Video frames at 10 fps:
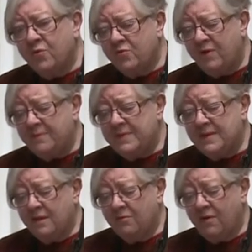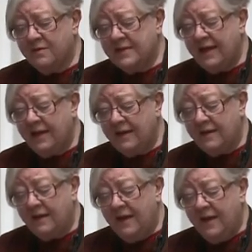trips across
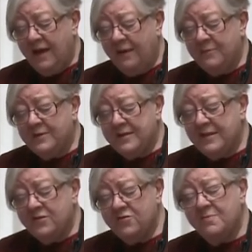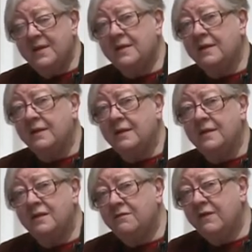Canada and was instrumental in
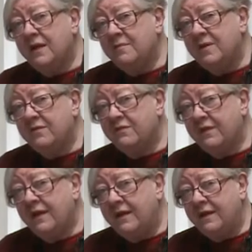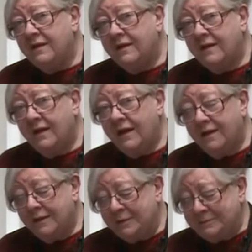the development of flight in
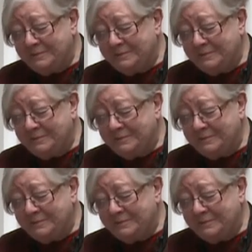Canada.